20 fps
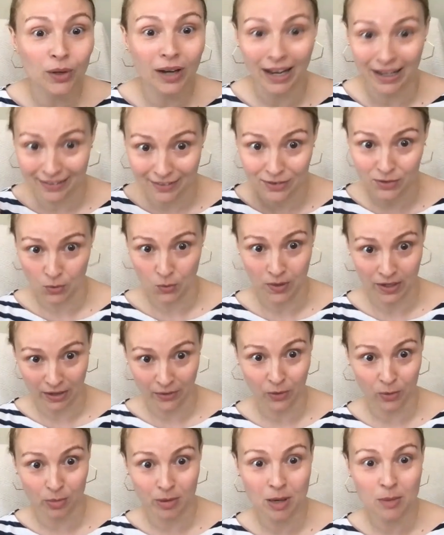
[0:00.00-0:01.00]
and suing
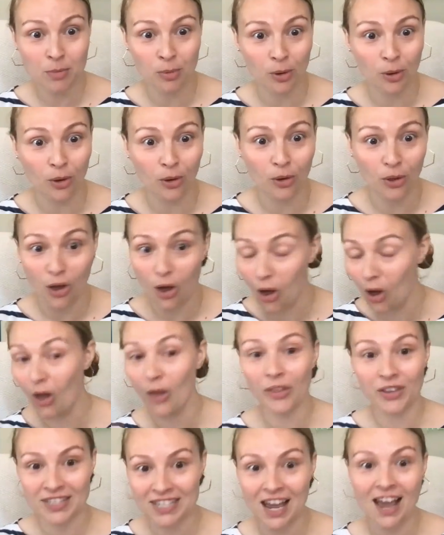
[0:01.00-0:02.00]
other people all
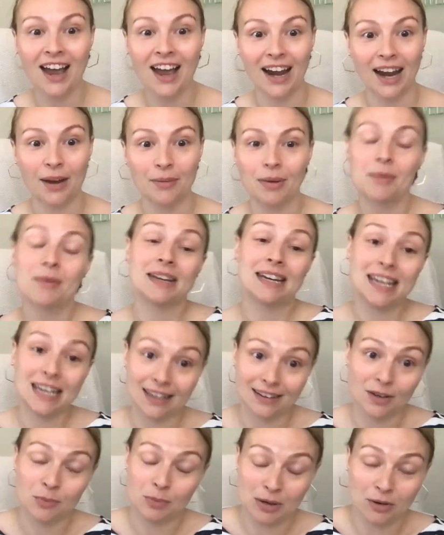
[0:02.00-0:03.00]
the time, I mean,
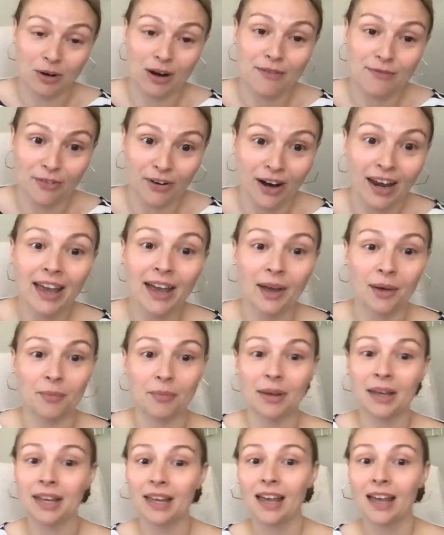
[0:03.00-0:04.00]
it'd be great for him,